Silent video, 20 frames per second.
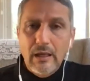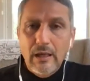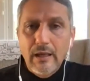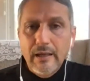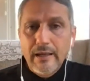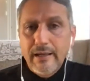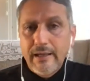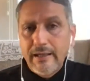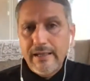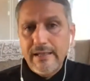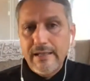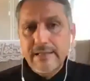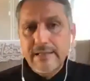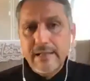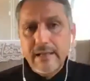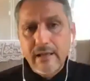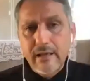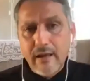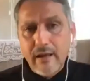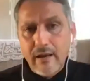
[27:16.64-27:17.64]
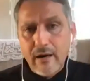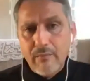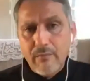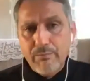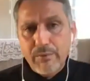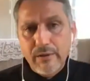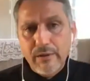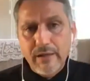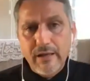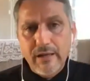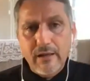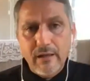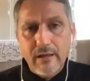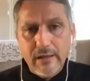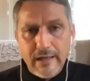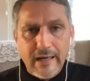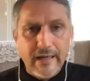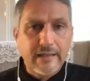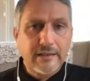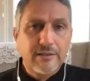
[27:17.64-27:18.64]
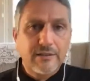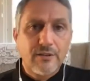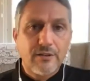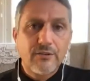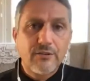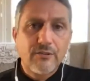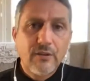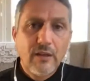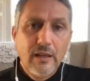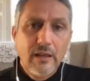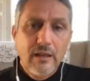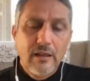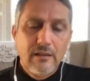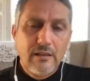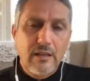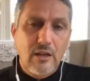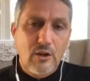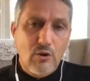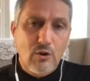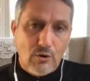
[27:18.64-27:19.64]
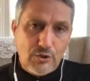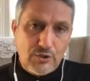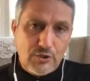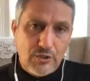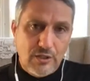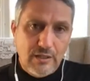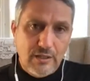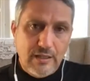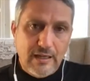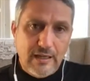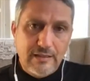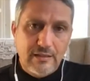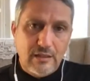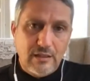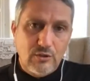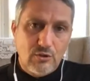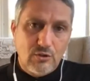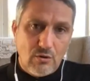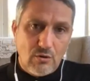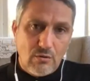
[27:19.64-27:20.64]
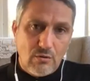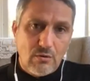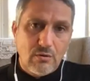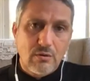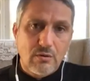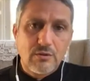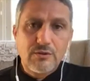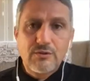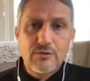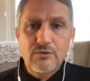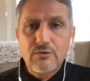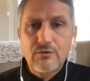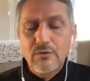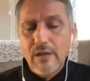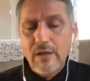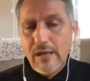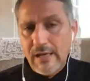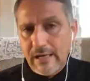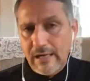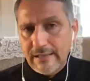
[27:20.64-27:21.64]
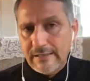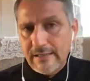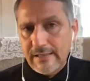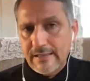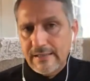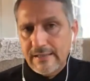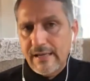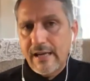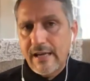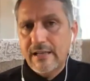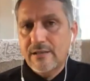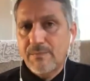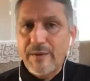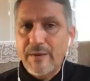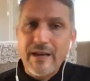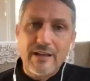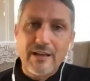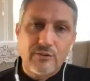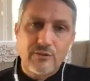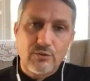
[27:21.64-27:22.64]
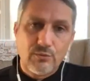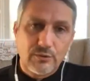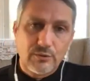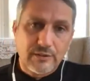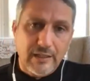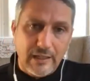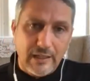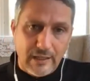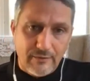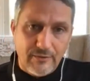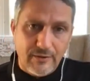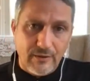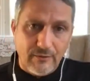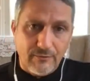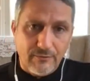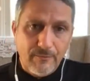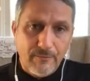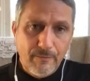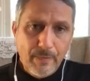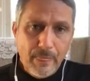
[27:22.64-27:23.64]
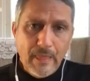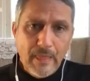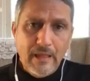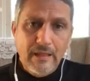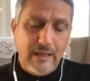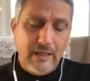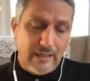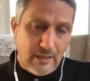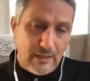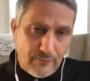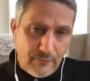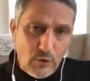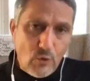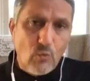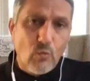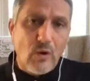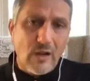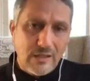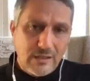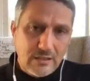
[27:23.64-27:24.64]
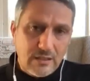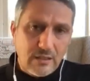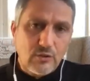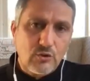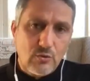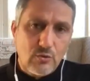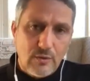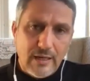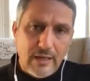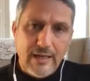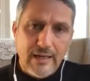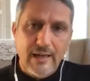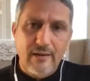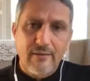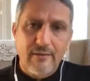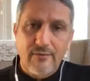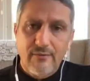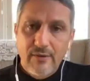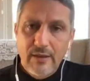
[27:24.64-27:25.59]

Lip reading: elites and Arab political actors, the notion that the doors to the United States pass through Tel Aviv, that if you wanted to have